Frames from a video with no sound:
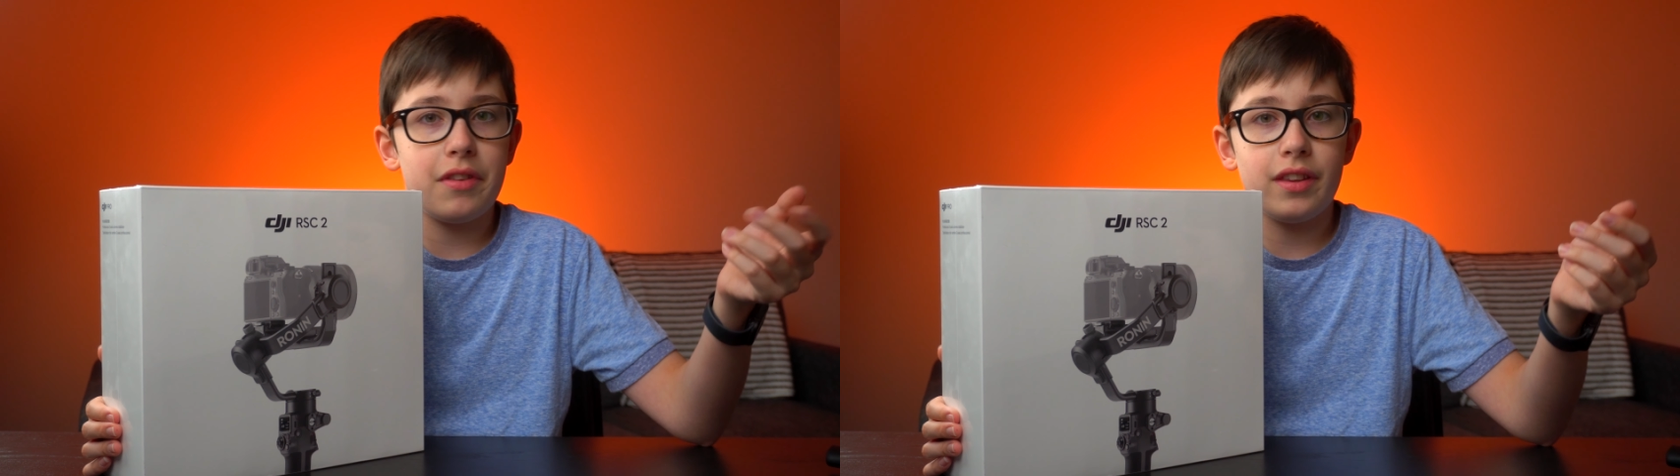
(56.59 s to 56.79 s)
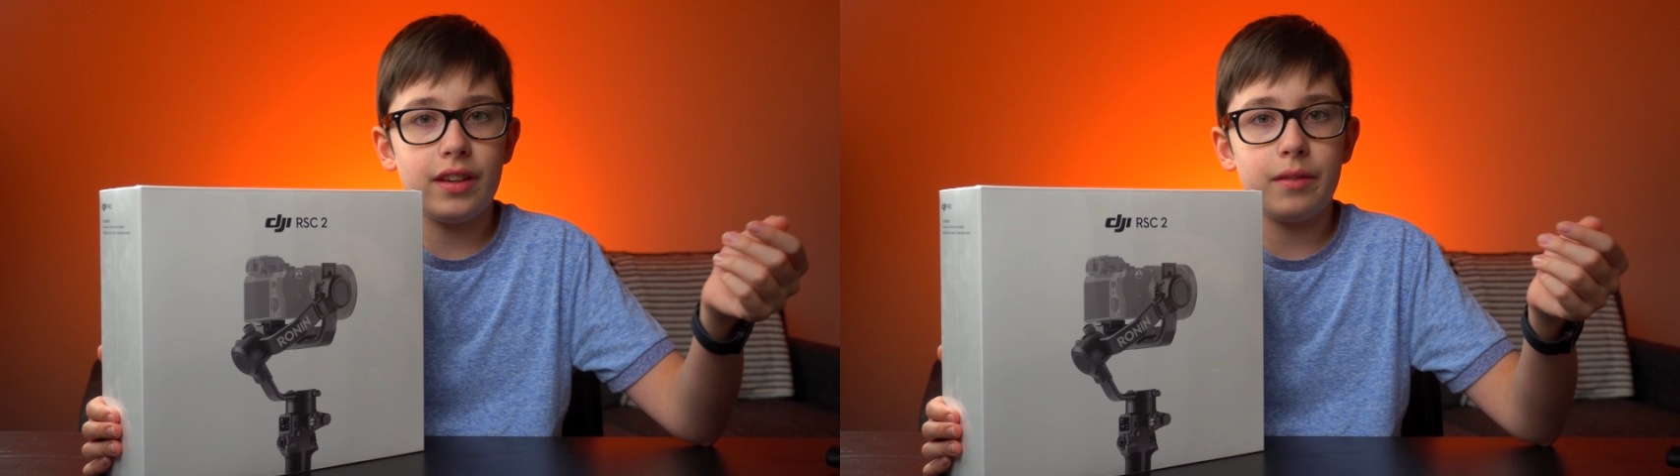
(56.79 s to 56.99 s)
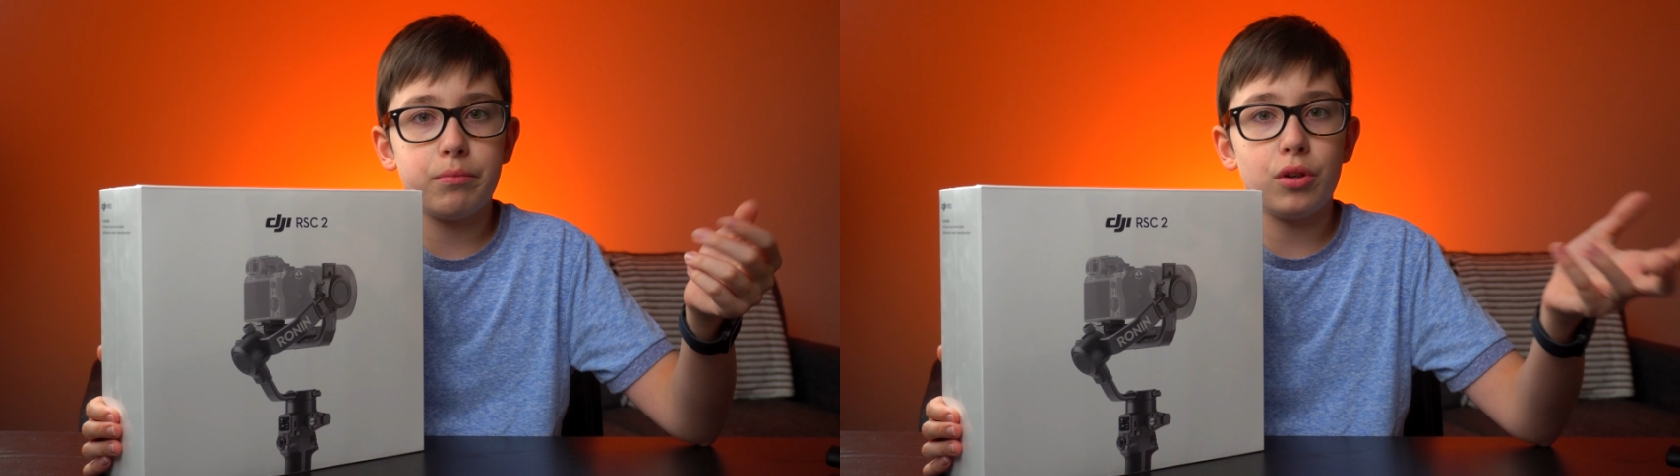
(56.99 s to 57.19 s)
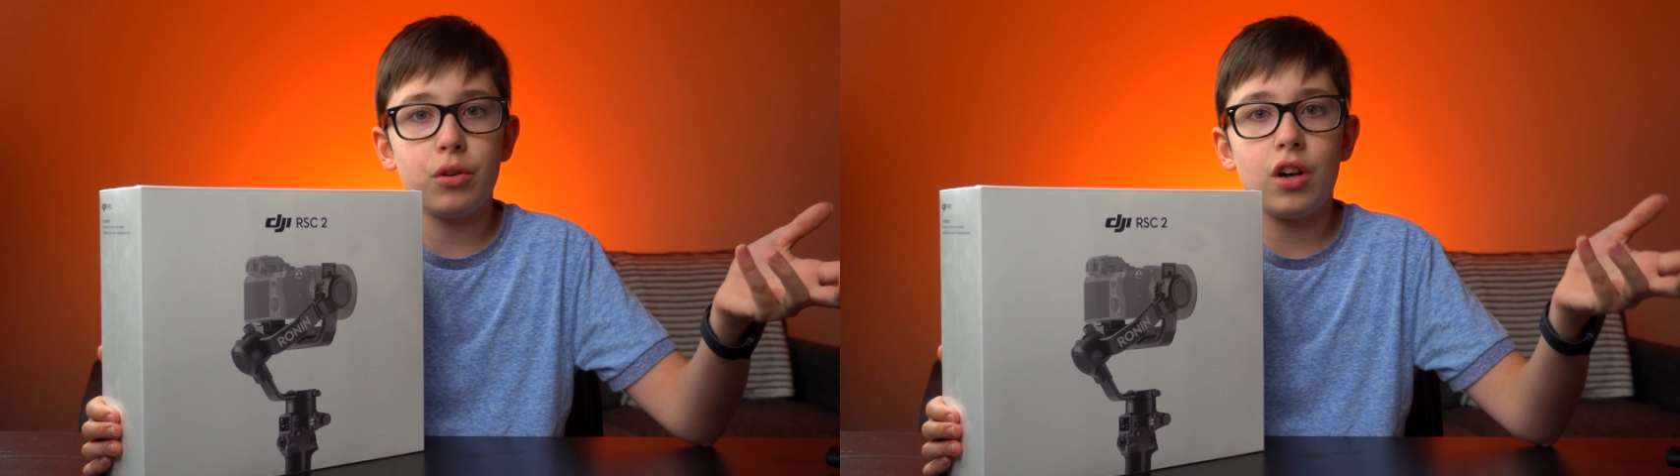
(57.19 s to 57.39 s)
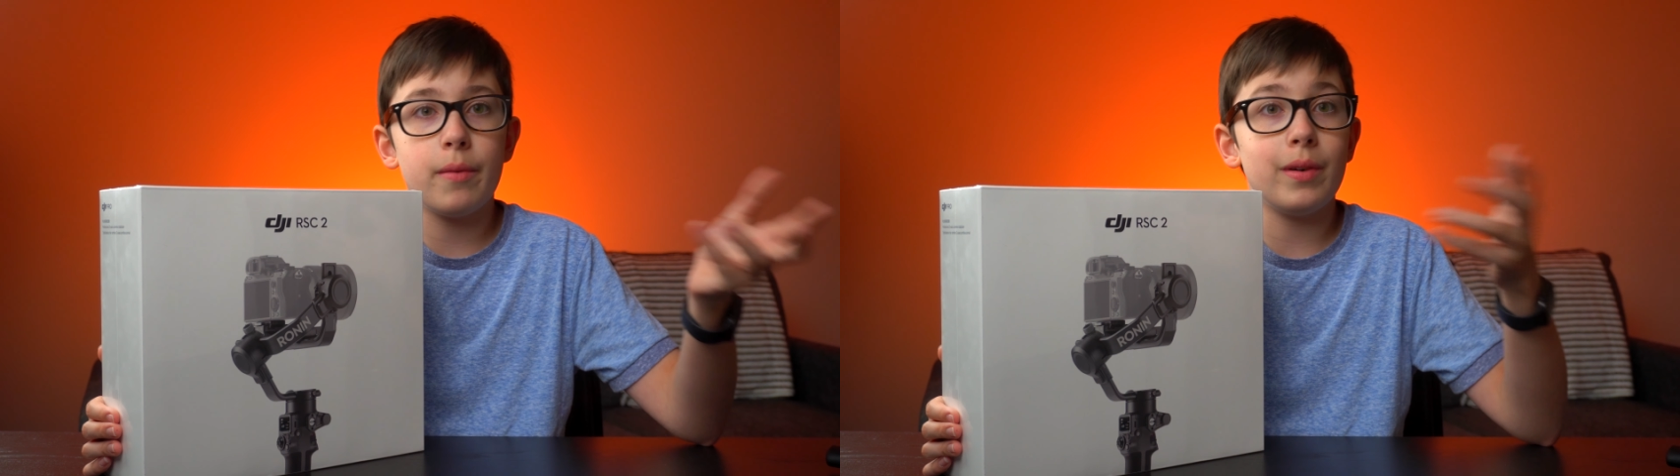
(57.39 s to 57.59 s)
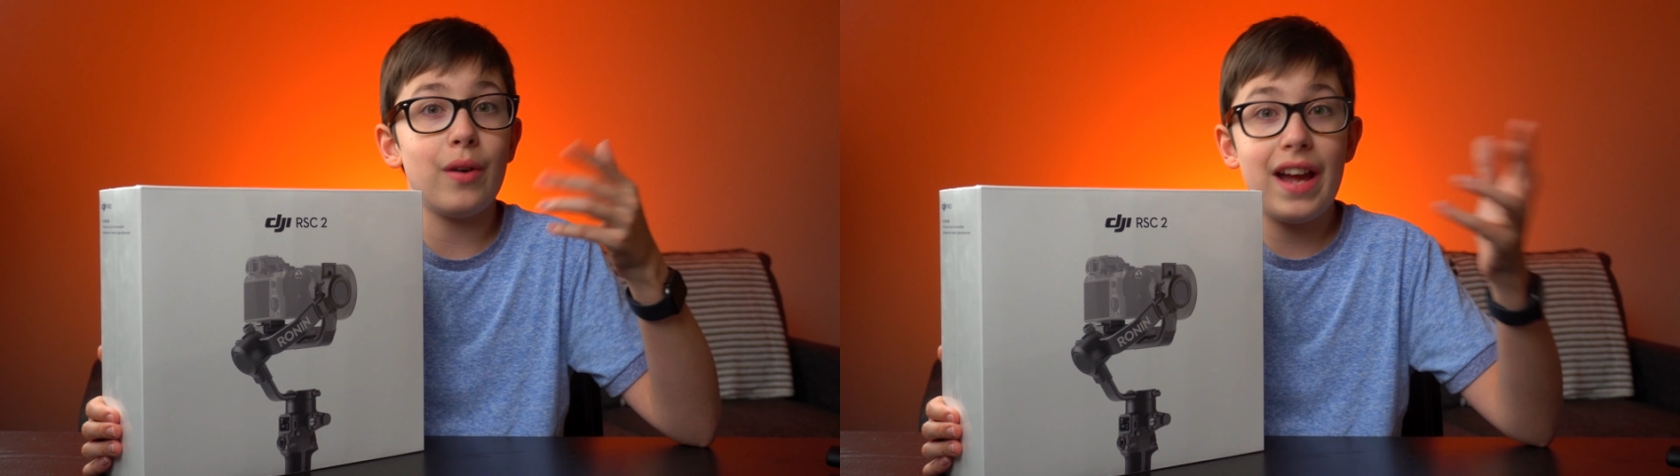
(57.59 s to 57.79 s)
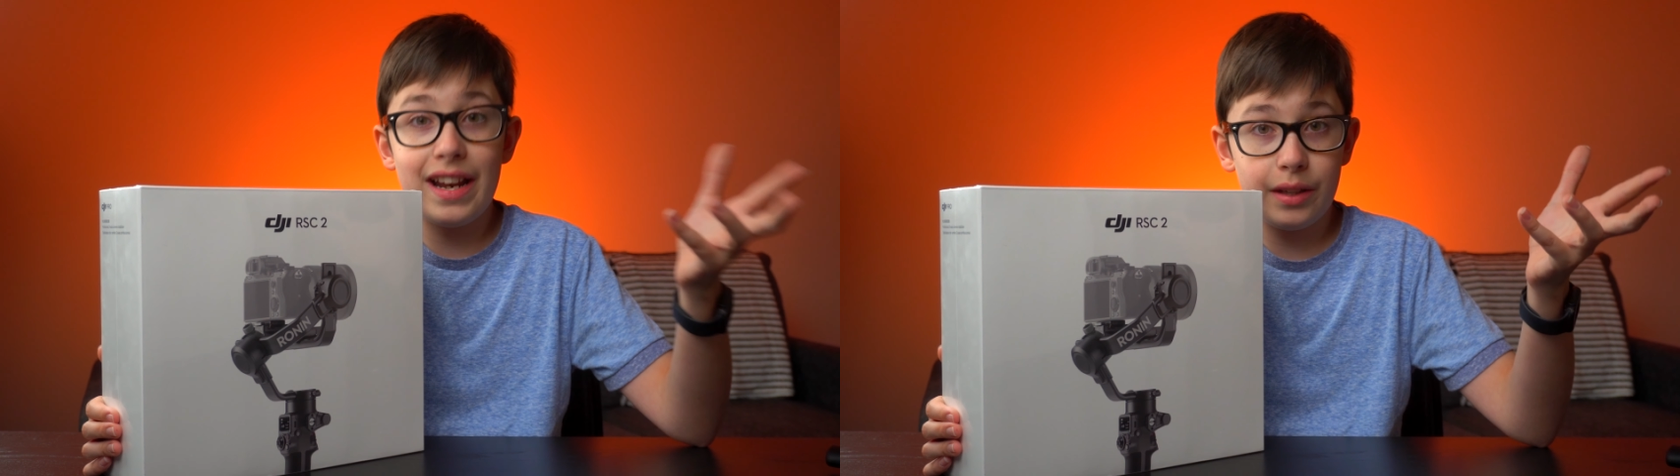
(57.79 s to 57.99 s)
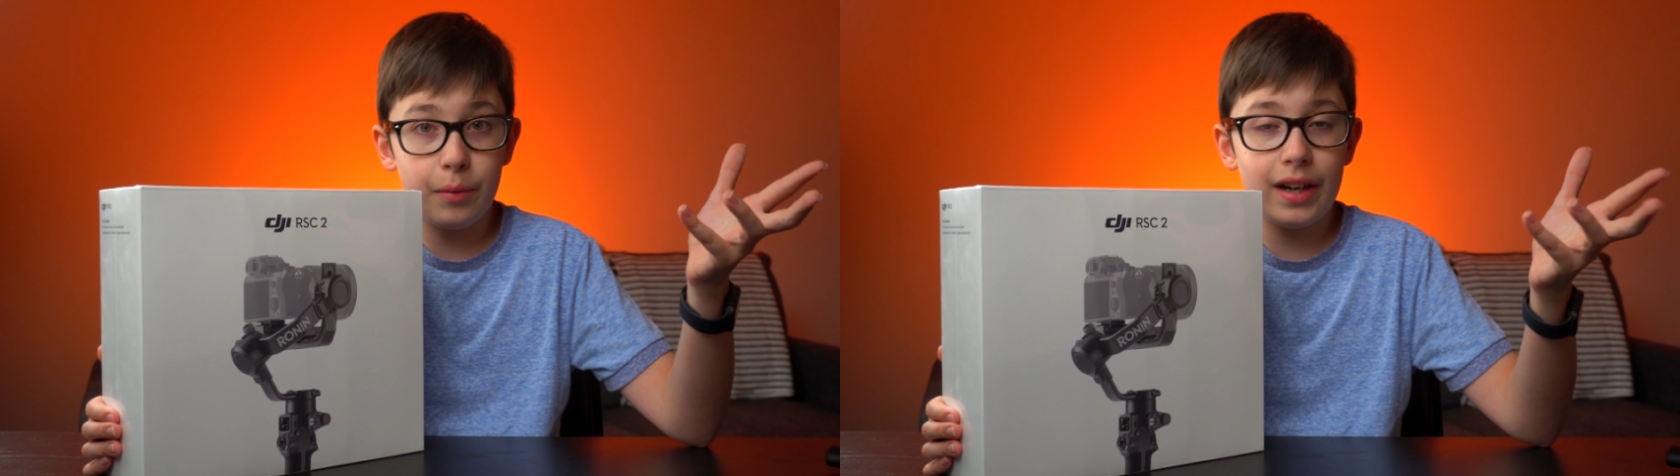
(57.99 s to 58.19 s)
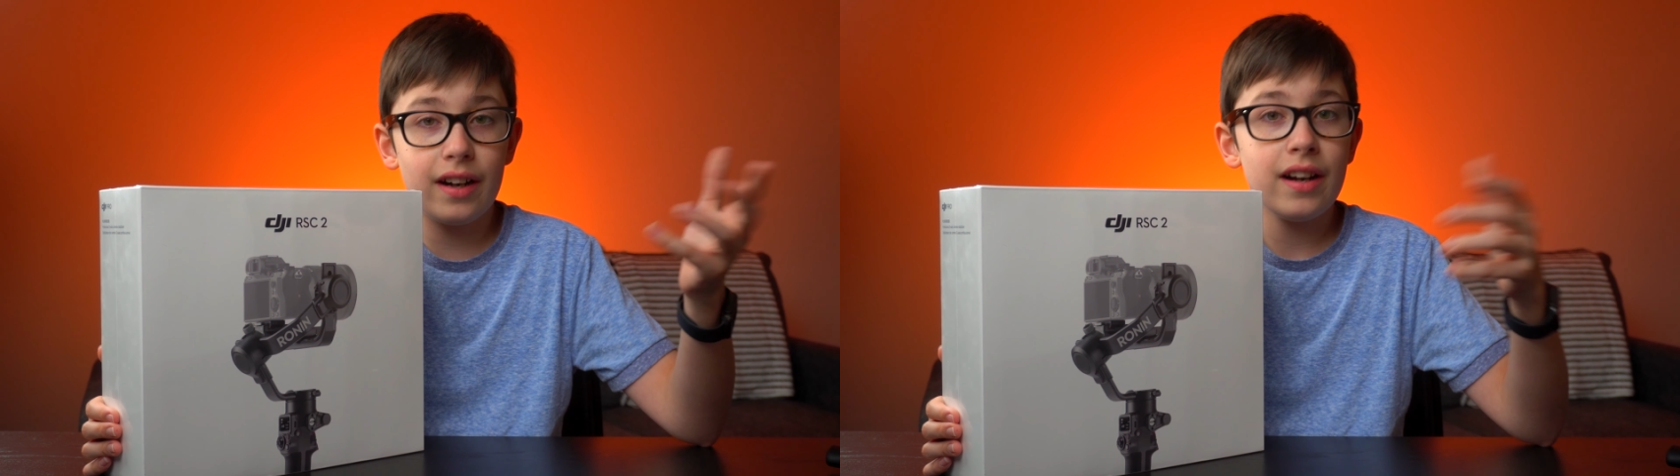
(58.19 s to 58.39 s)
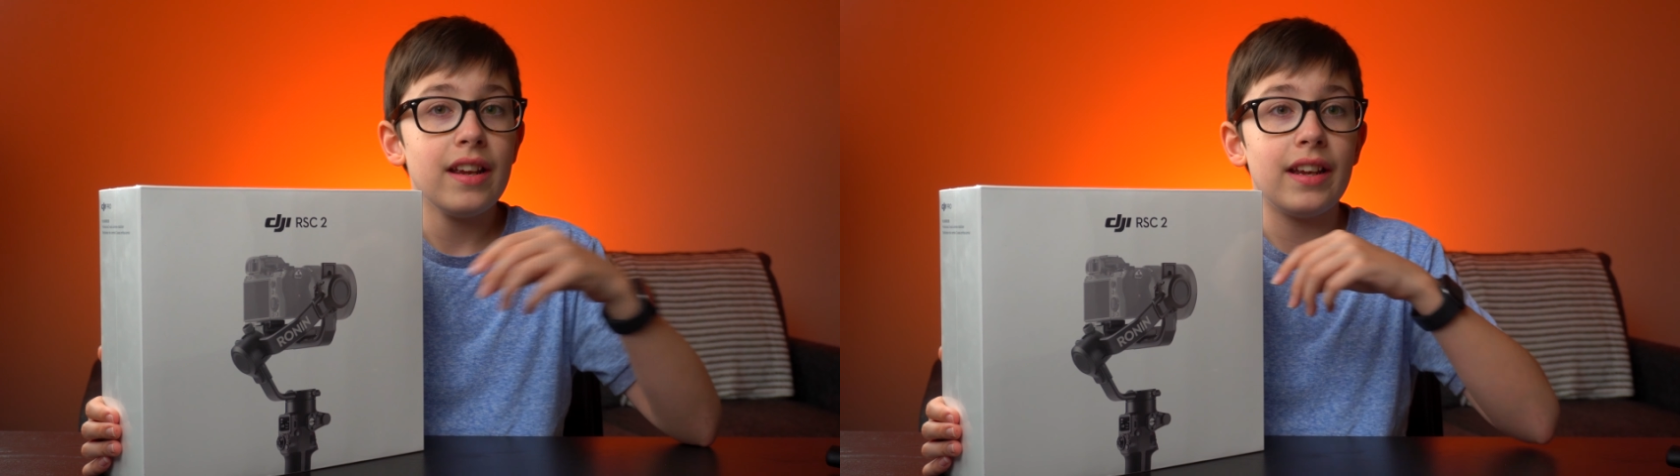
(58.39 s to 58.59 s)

the Pro combo anywhere.